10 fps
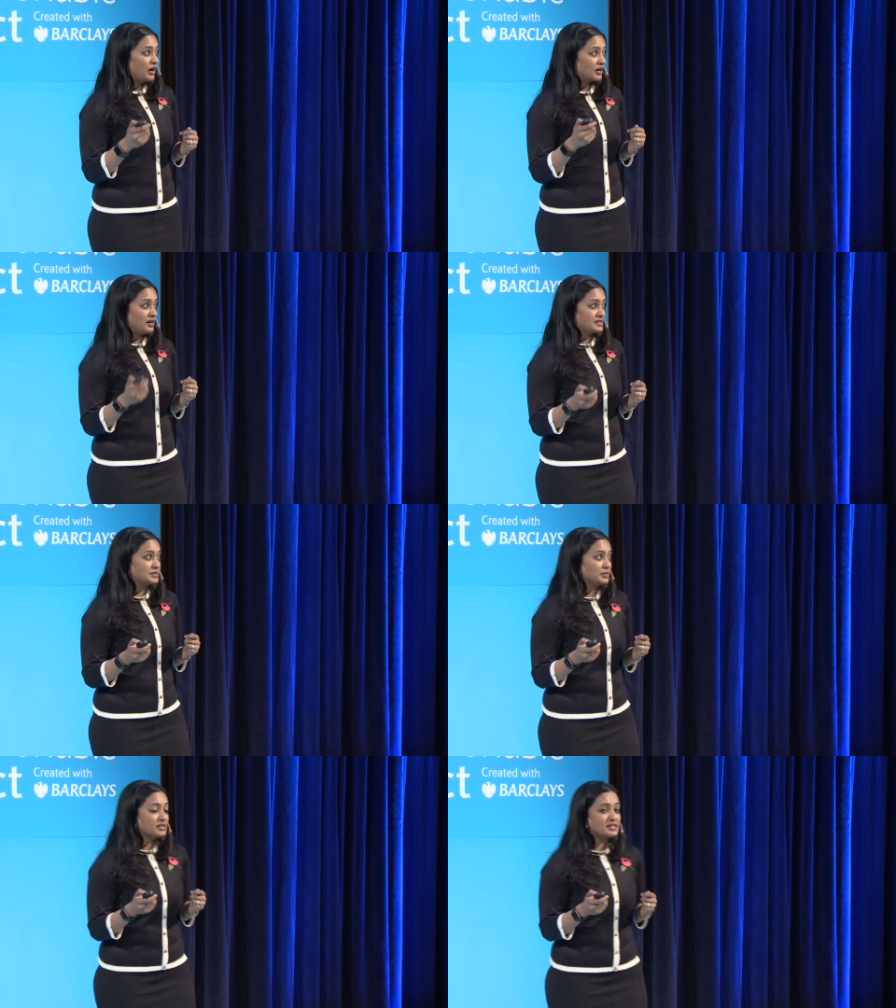our
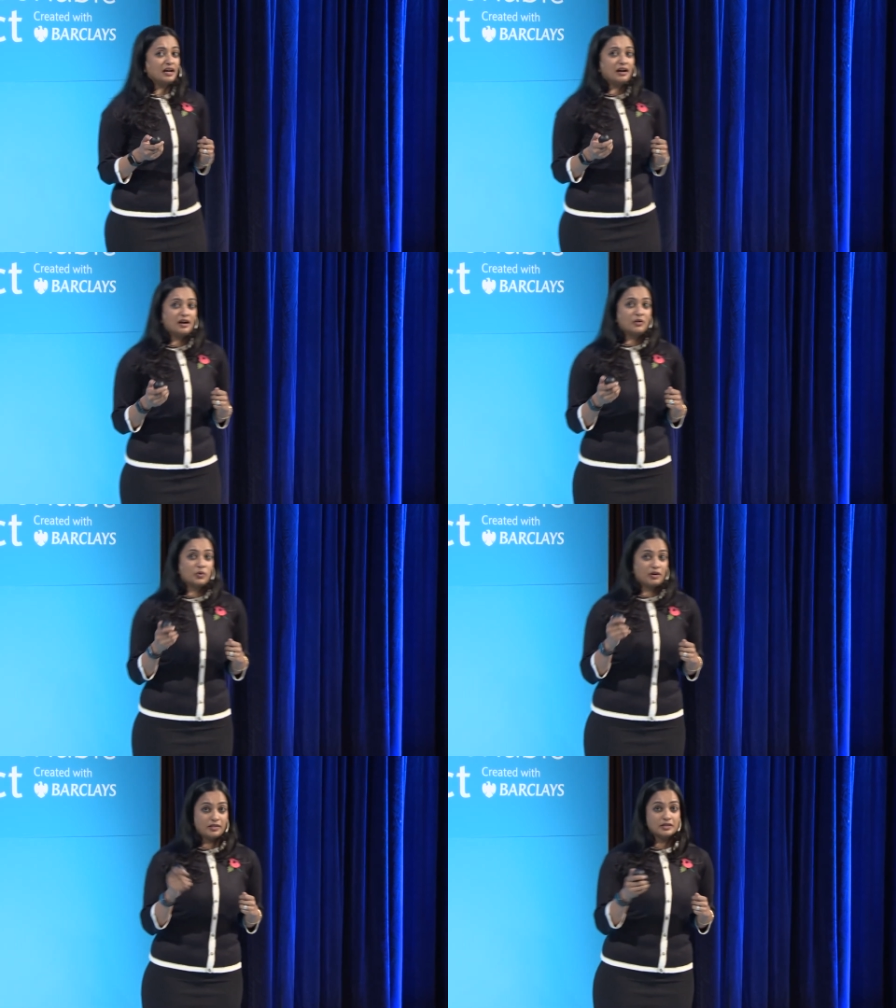customers, uh,
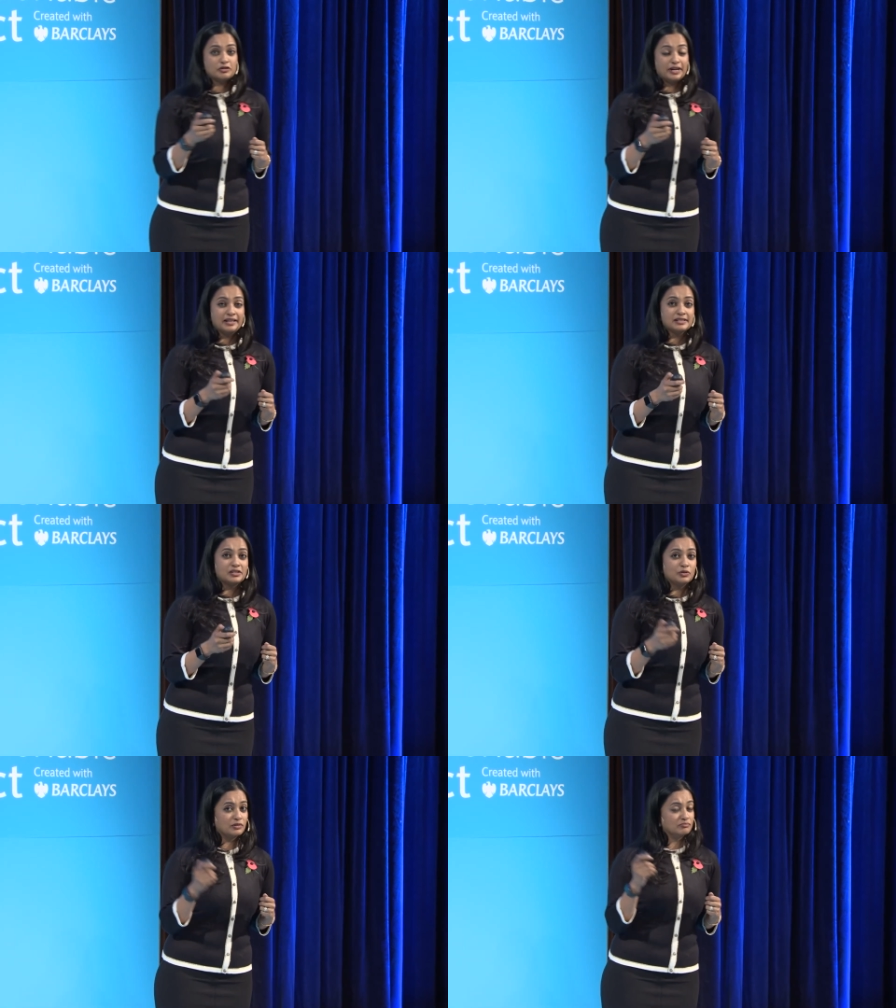we're on the trains. You could